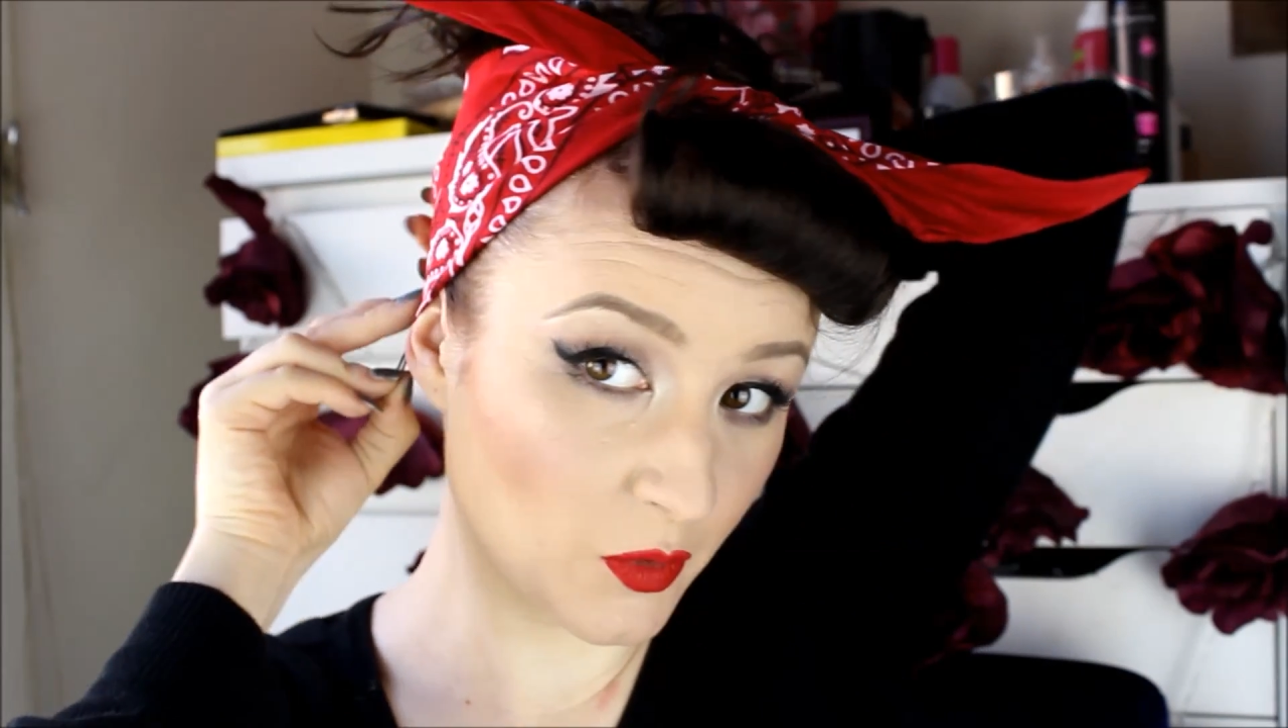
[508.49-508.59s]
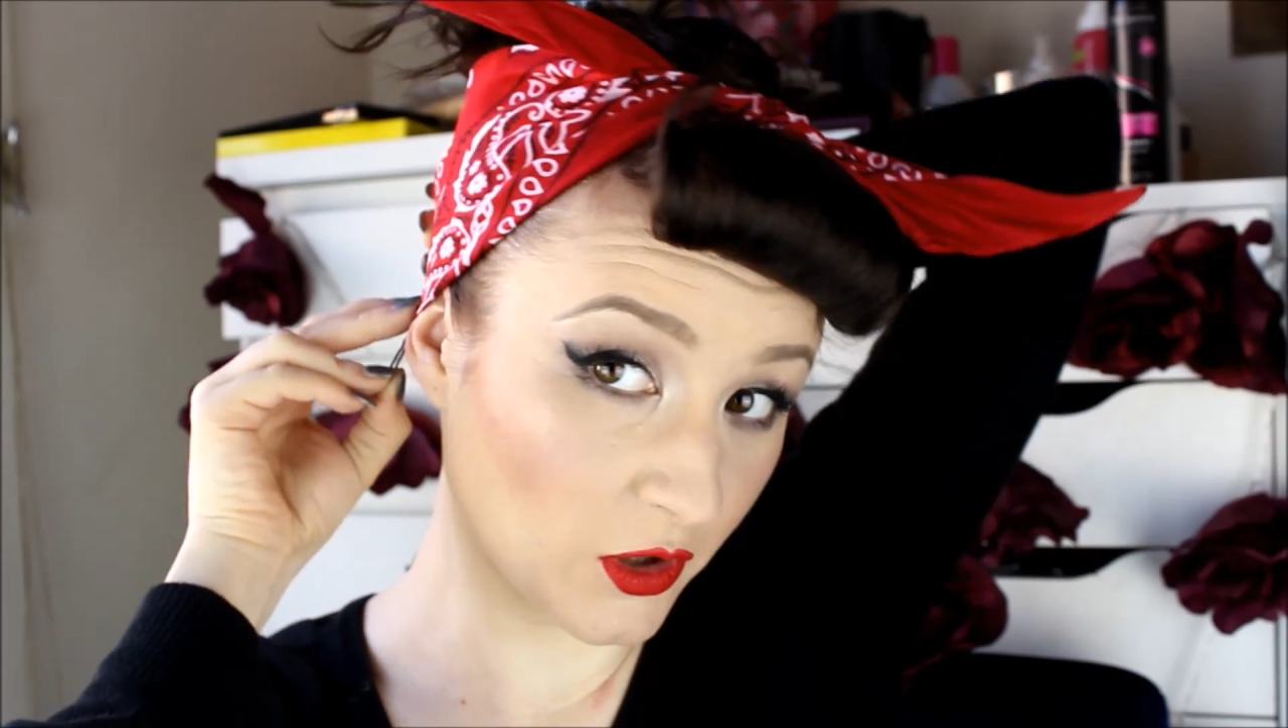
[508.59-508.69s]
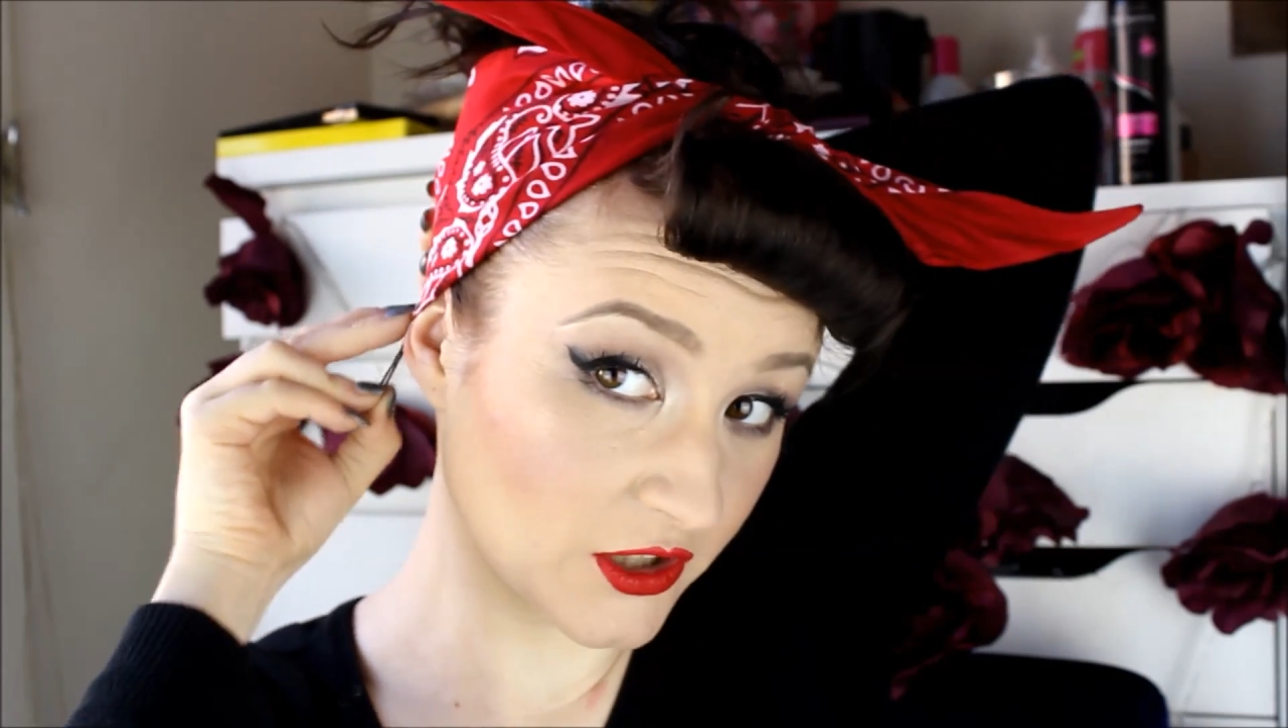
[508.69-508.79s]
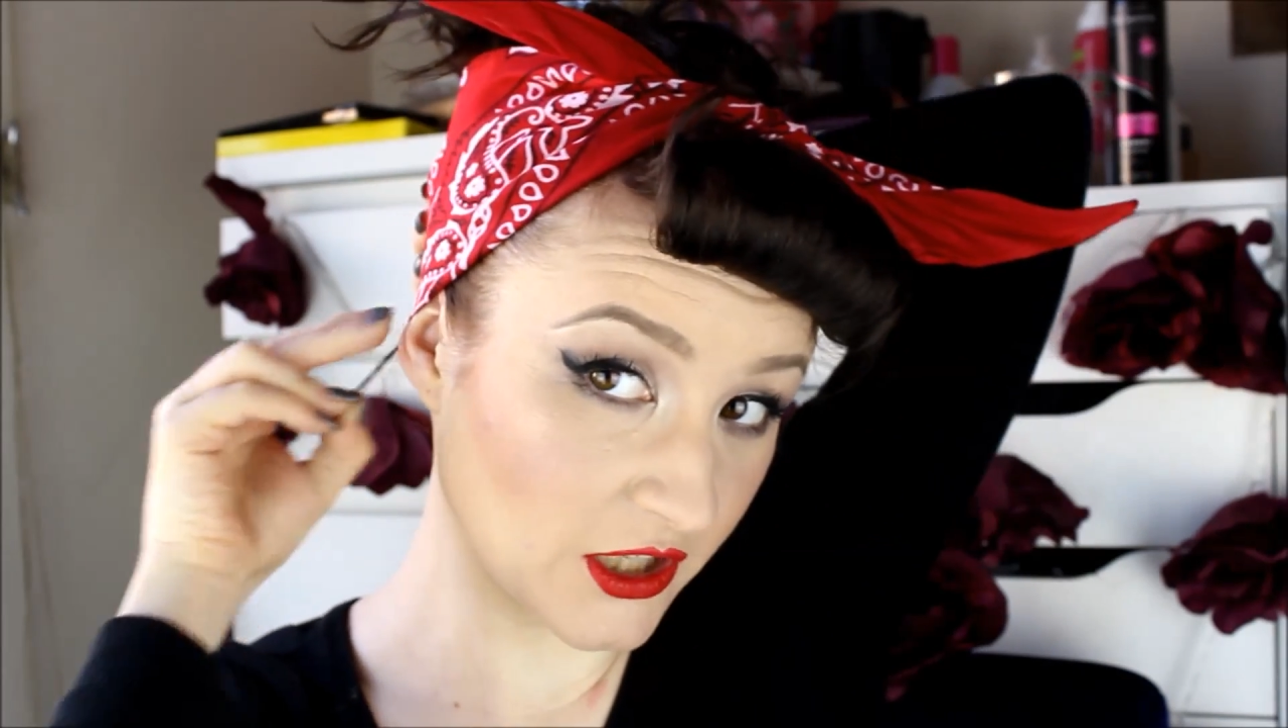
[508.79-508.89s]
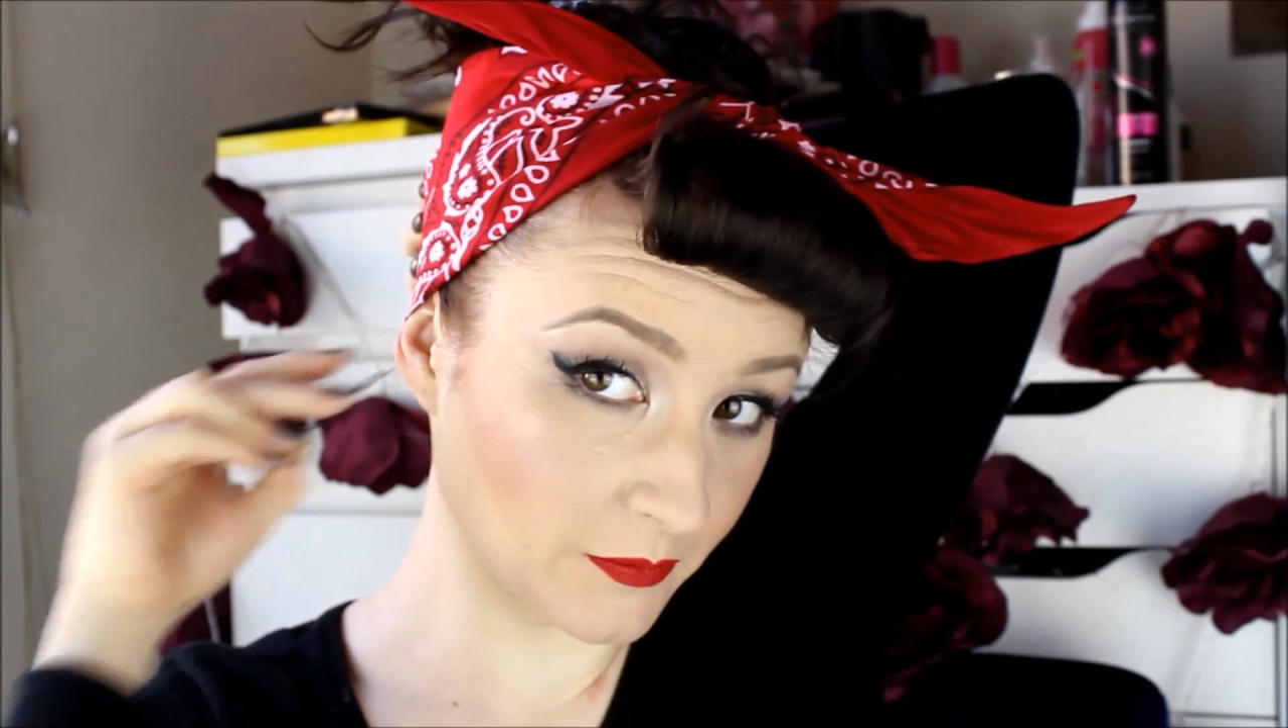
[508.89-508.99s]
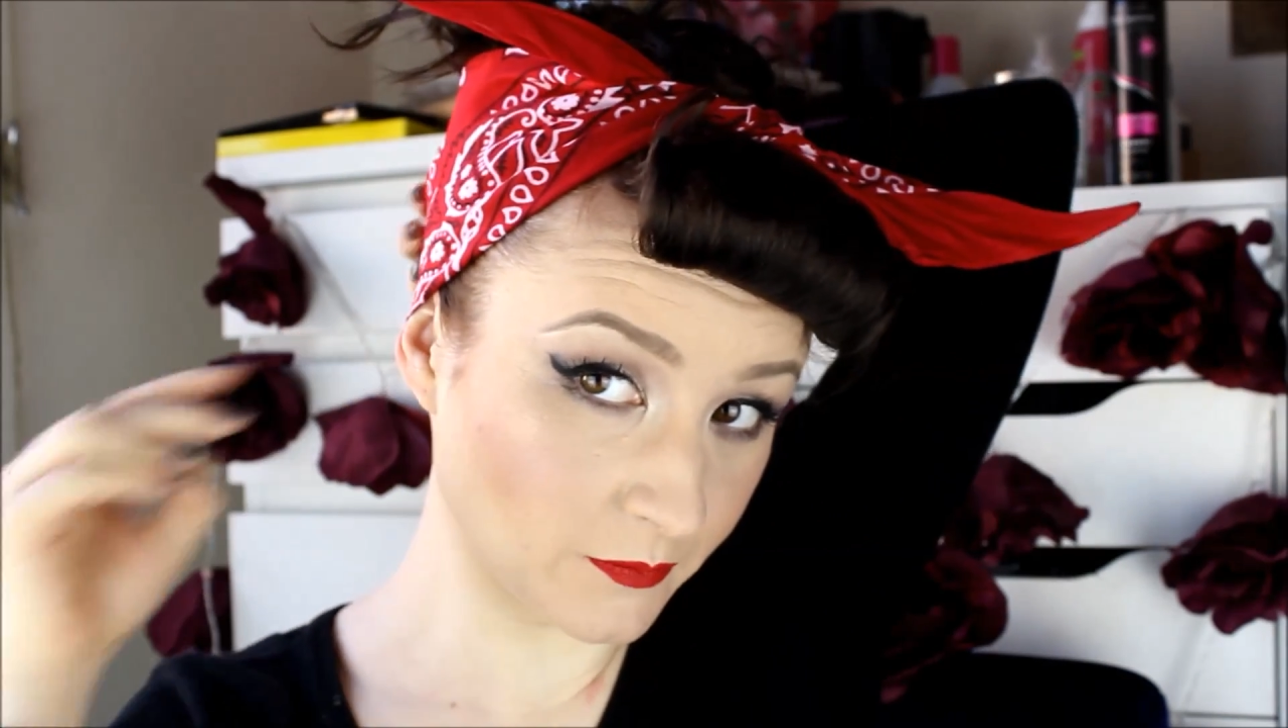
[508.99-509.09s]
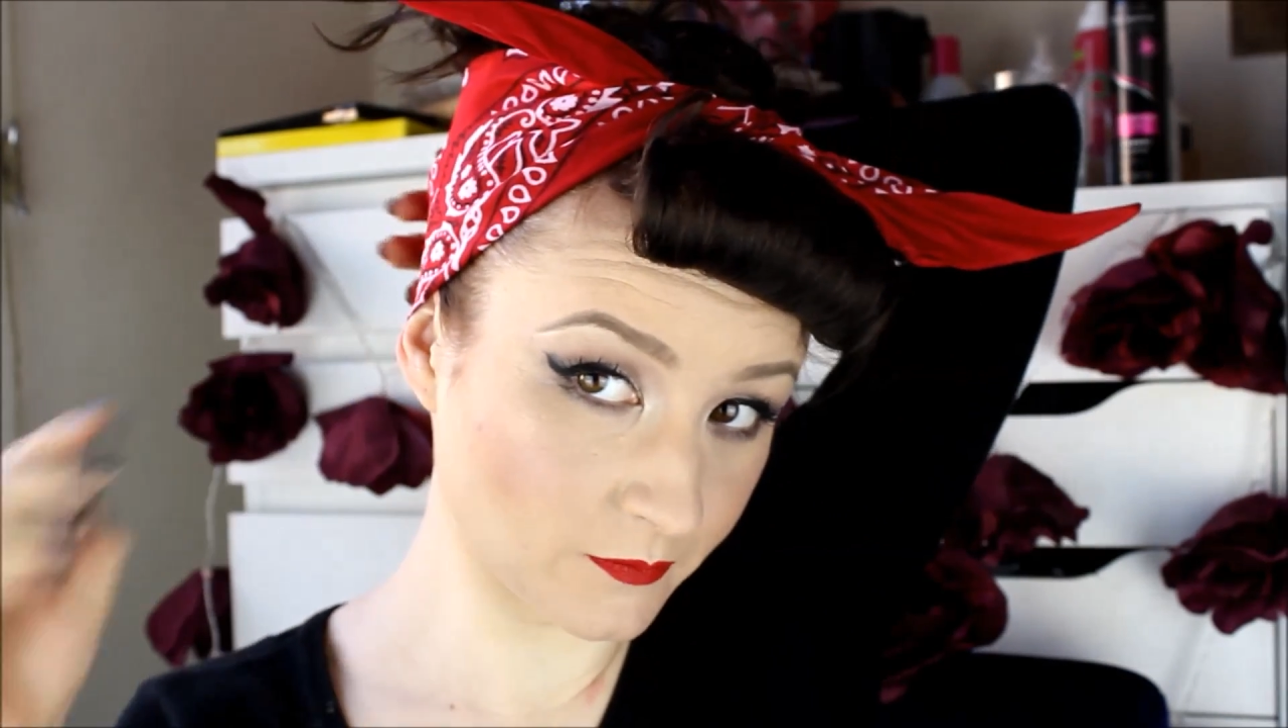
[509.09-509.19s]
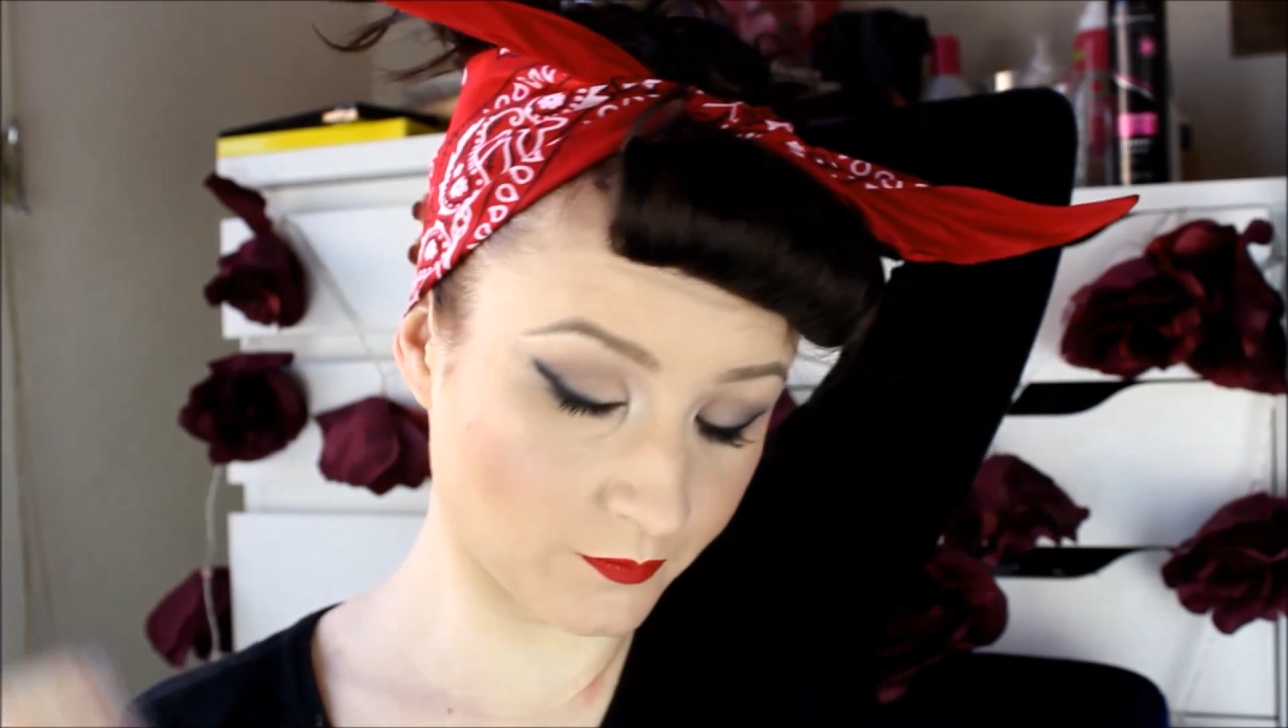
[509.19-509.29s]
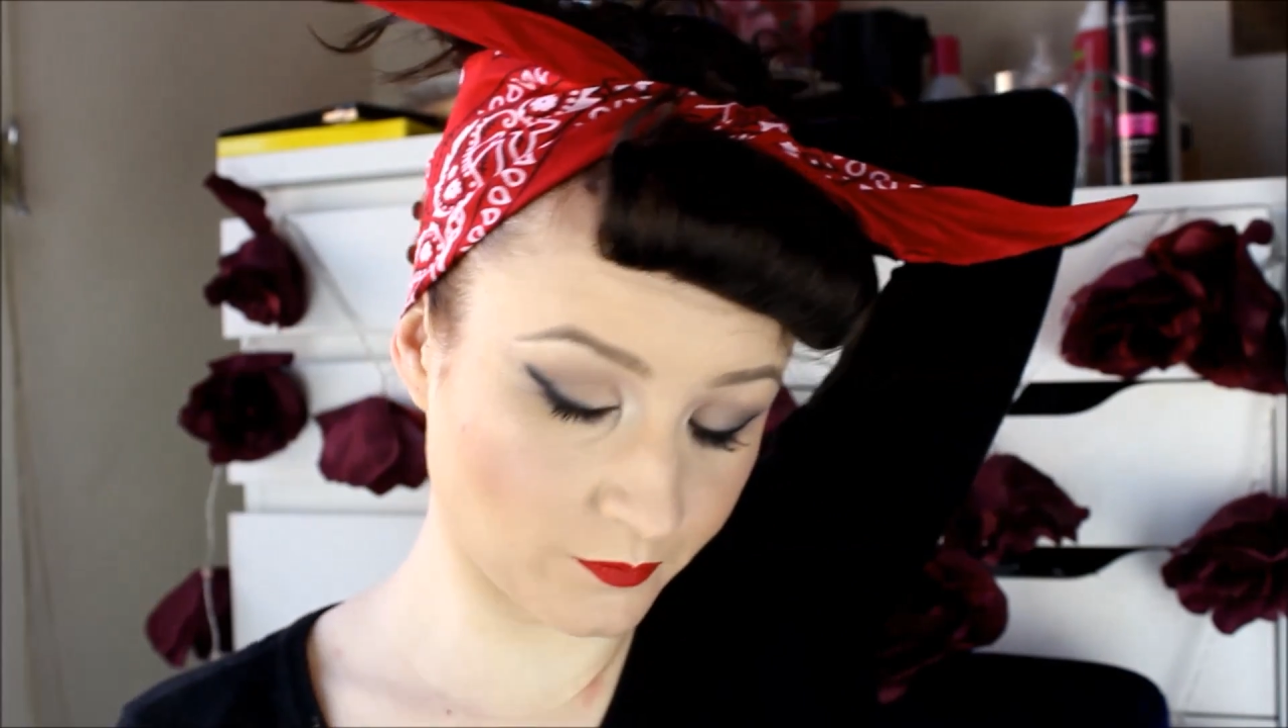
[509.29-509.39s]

bottom,